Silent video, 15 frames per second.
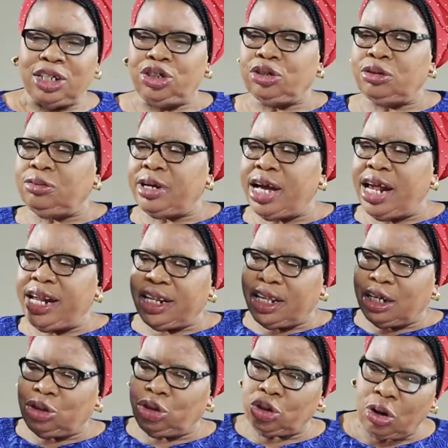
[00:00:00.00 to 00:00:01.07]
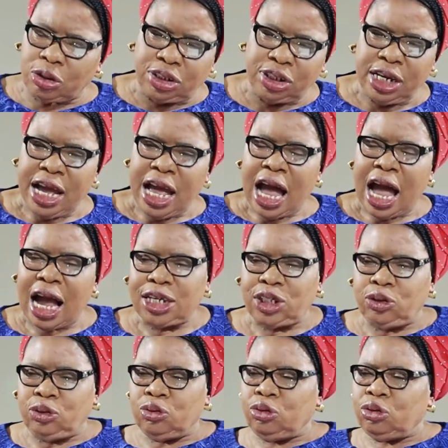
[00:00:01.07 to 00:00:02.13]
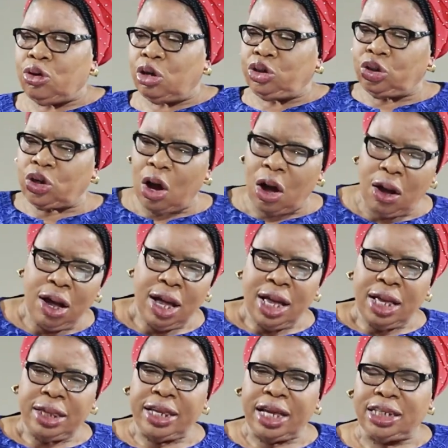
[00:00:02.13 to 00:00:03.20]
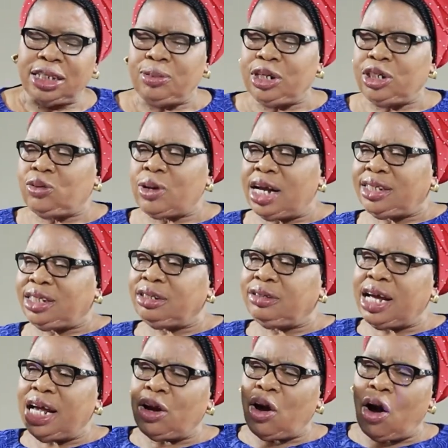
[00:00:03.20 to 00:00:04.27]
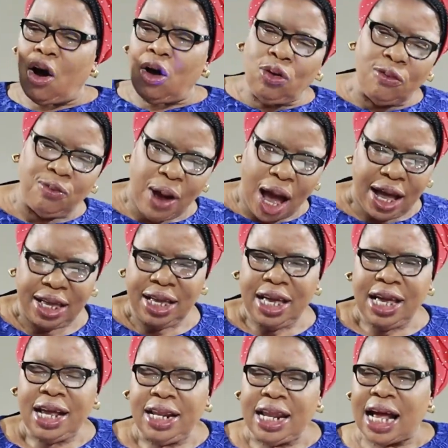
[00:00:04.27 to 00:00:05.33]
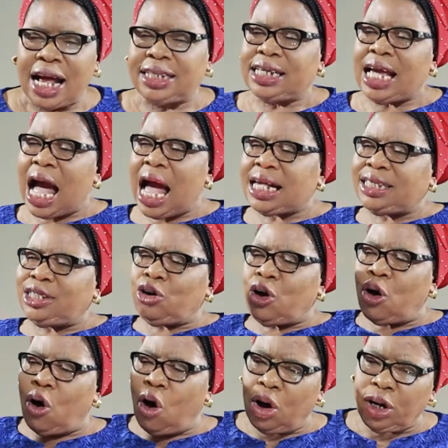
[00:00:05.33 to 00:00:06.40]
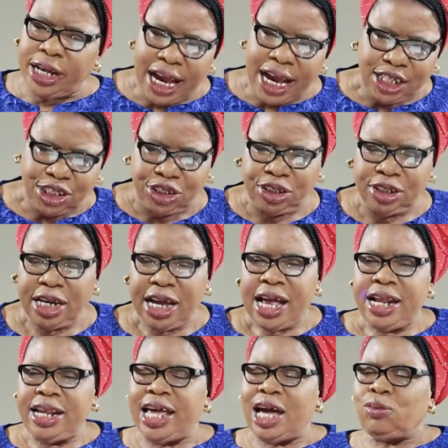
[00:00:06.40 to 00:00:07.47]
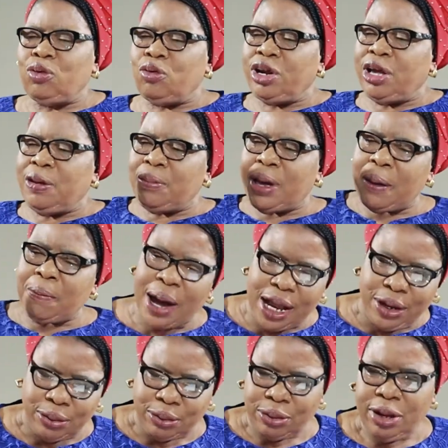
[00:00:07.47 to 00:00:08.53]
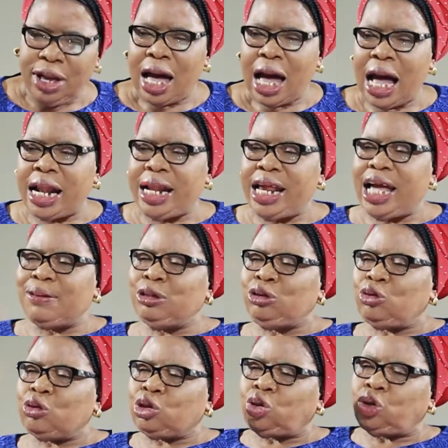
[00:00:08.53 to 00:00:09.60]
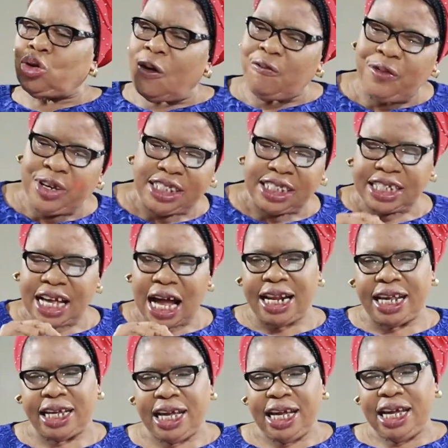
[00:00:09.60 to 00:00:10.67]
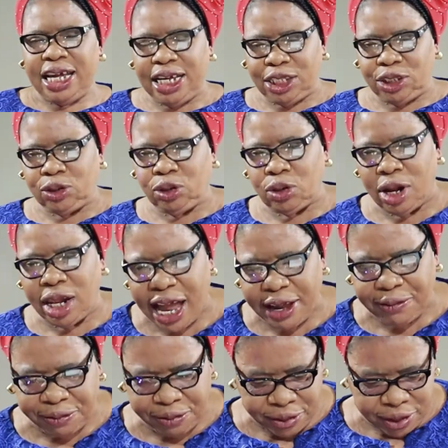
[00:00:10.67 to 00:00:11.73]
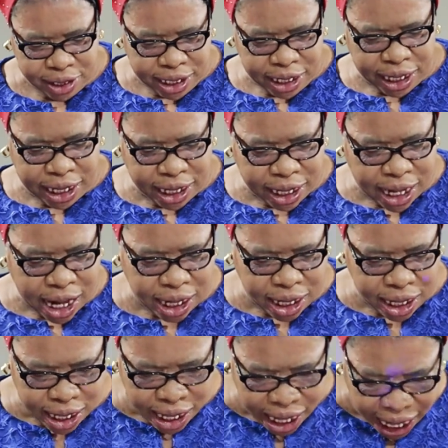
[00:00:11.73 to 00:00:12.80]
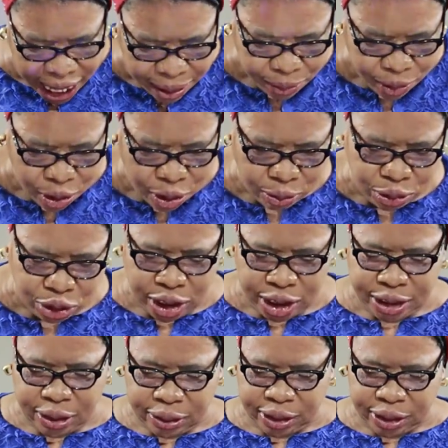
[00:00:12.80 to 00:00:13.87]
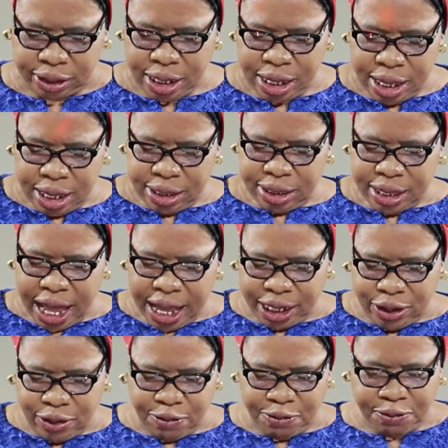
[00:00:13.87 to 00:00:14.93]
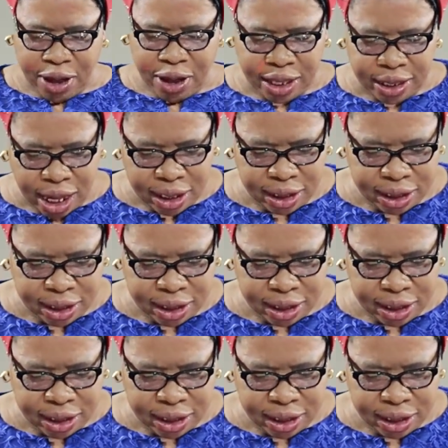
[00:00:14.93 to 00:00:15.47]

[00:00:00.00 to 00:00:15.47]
children in the church, as you nurture the spiritual children all over, that at your own age, they will remember you and able to sow physically into your life. In the name of Jesus. Thank you, Father.